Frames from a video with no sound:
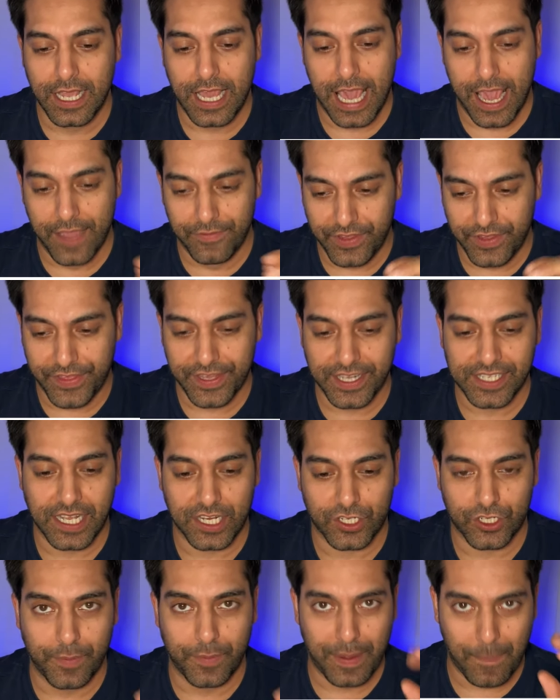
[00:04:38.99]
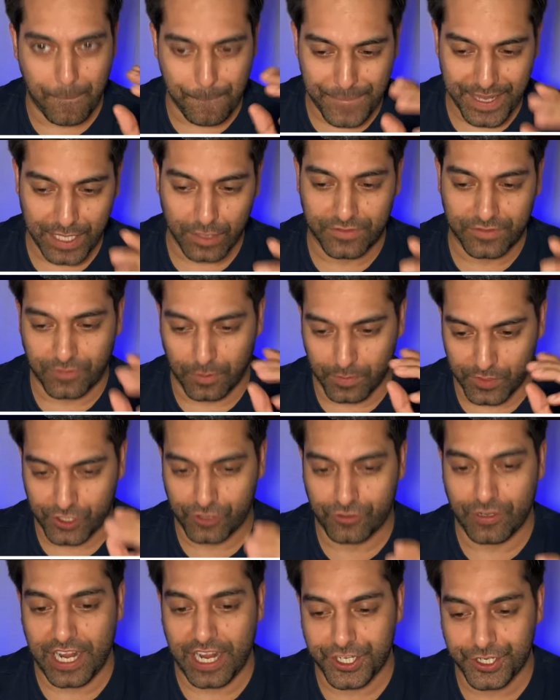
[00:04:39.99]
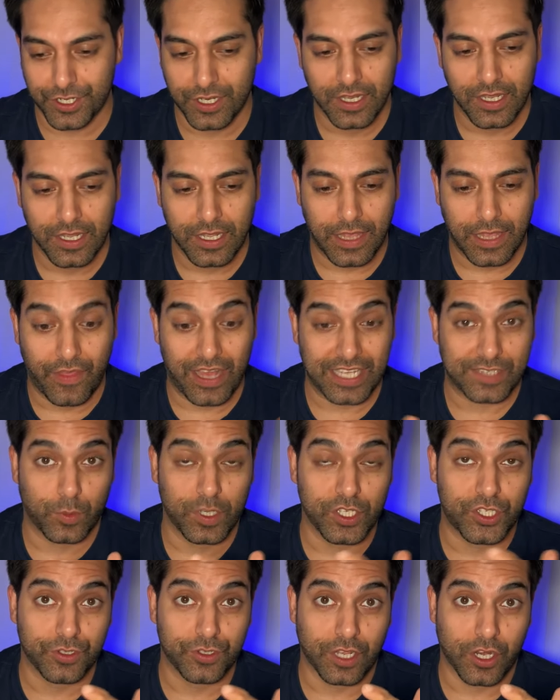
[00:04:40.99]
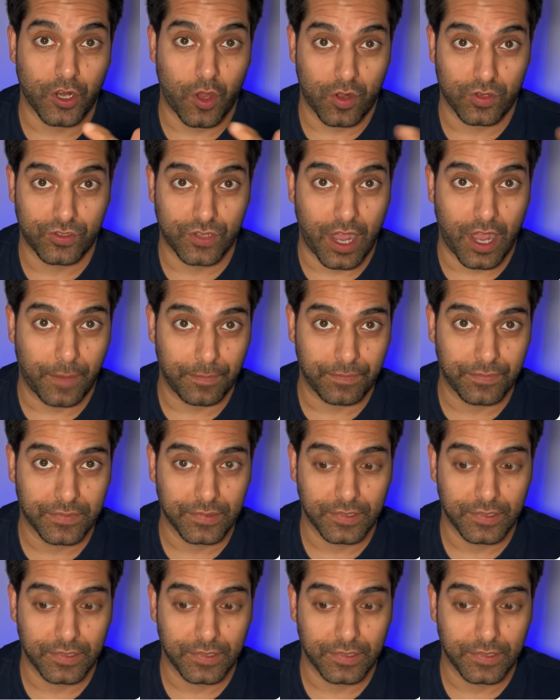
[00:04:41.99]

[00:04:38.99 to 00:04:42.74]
Everything is actually being built from scratch, and that's why it took a long time.